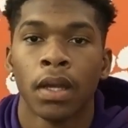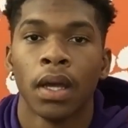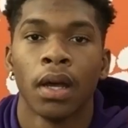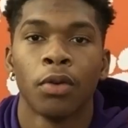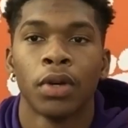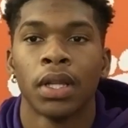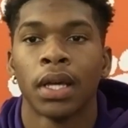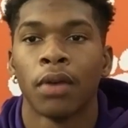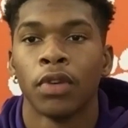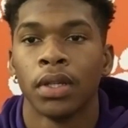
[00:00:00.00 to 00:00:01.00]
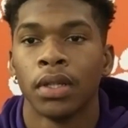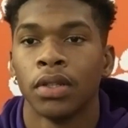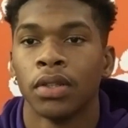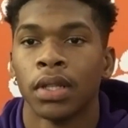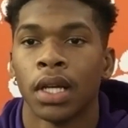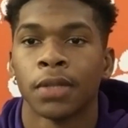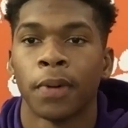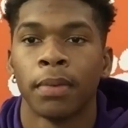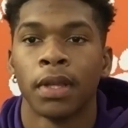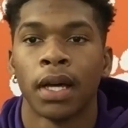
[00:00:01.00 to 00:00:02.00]
Yeah, really, I really do. That's
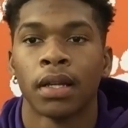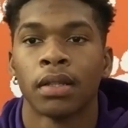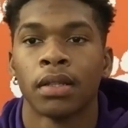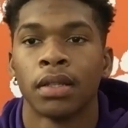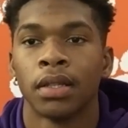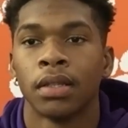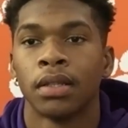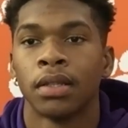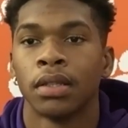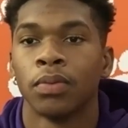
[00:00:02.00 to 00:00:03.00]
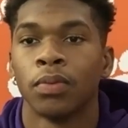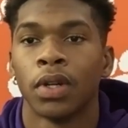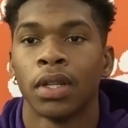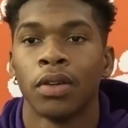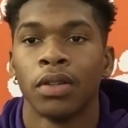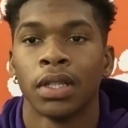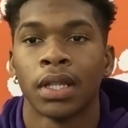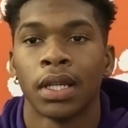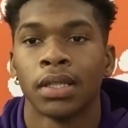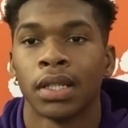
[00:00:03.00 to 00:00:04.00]
probably like one of the only
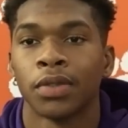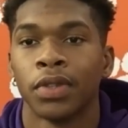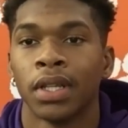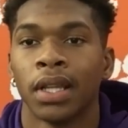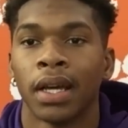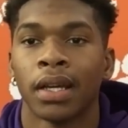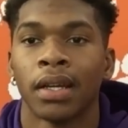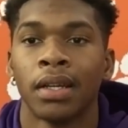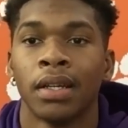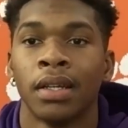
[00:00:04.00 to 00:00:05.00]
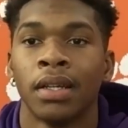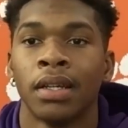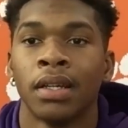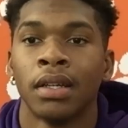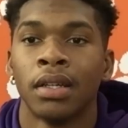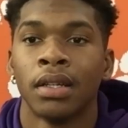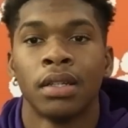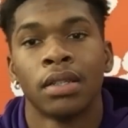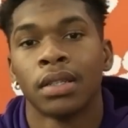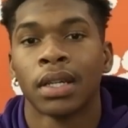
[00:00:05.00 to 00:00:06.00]
things that's really like
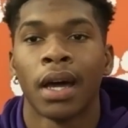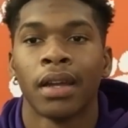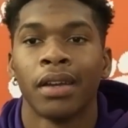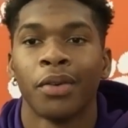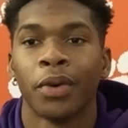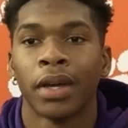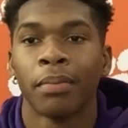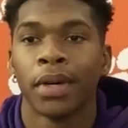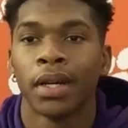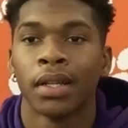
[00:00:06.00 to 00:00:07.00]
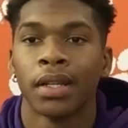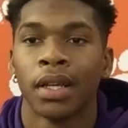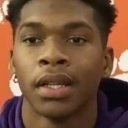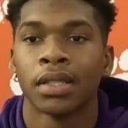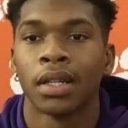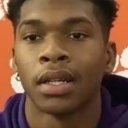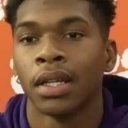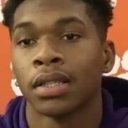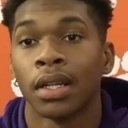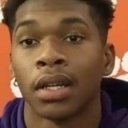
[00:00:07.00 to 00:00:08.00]
kind of in the way, but it's gonna
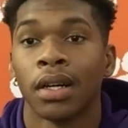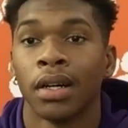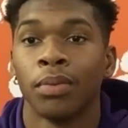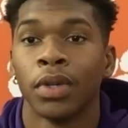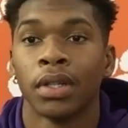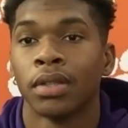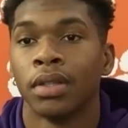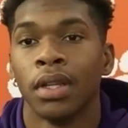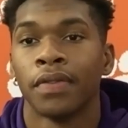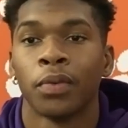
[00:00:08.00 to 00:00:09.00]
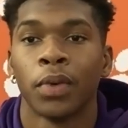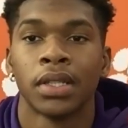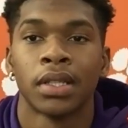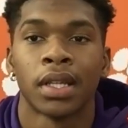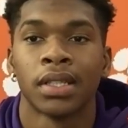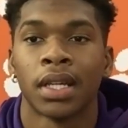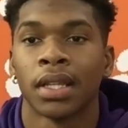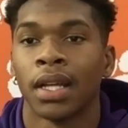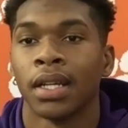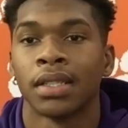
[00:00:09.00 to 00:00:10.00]
it's gonna come with lifting weights and things
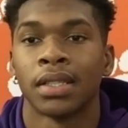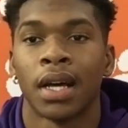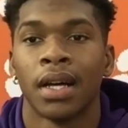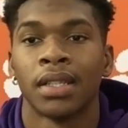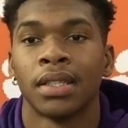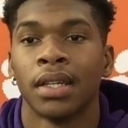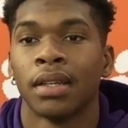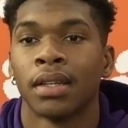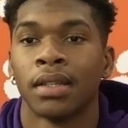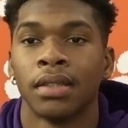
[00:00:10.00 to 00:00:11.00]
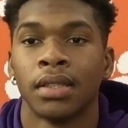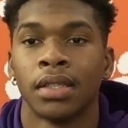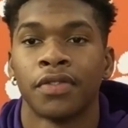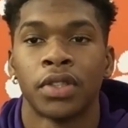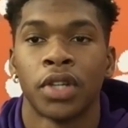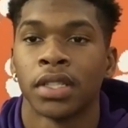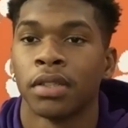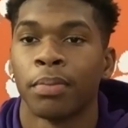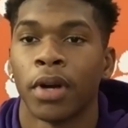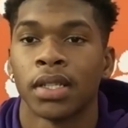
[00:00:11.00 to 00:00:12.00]
like that. That's just how I see it. Just
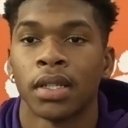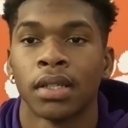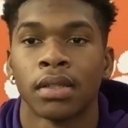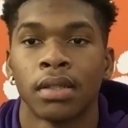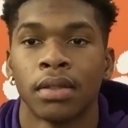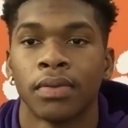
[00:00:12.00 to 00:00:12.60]
trusting the process.